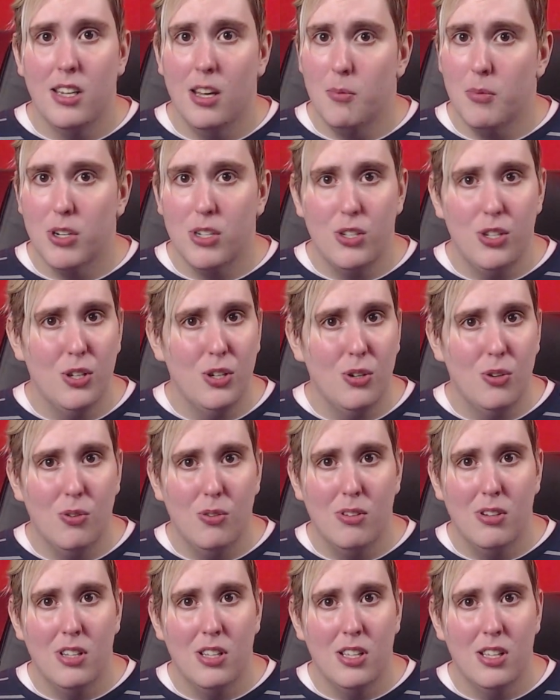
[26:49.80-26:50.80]
Number
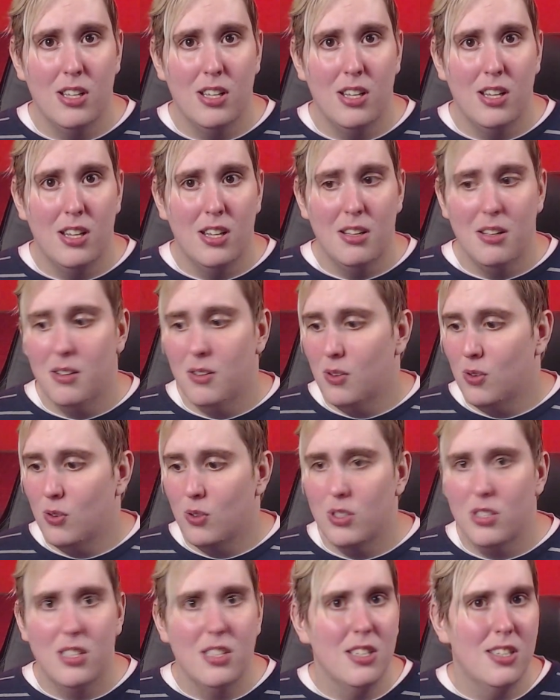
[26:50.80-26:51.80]
2,
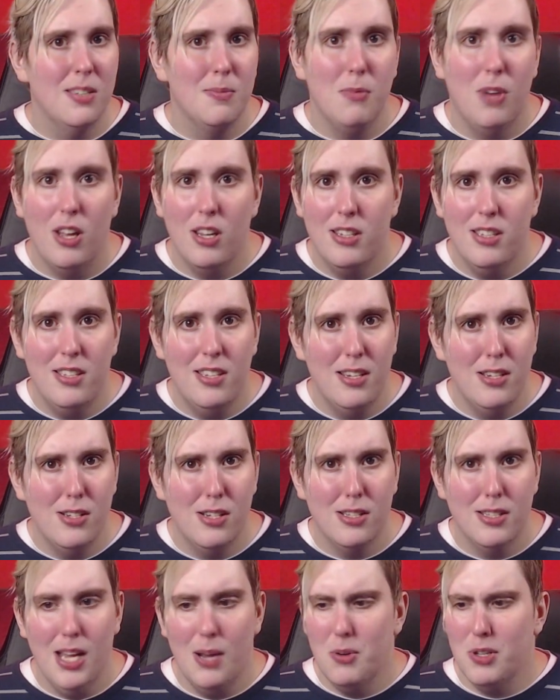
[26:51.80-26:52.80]
the small
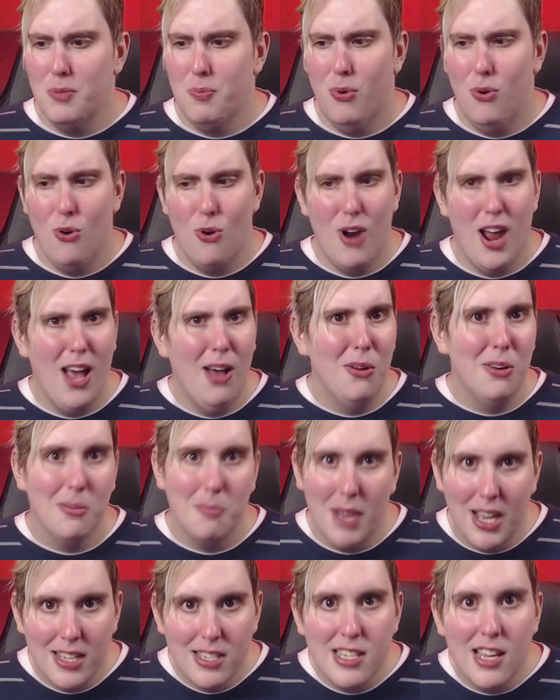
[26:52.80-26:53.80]
decisions. I was proud
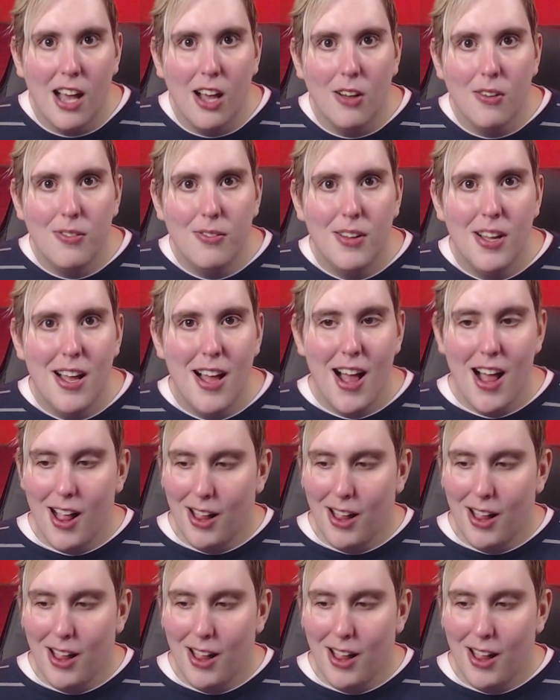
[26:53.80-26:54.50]
of myself.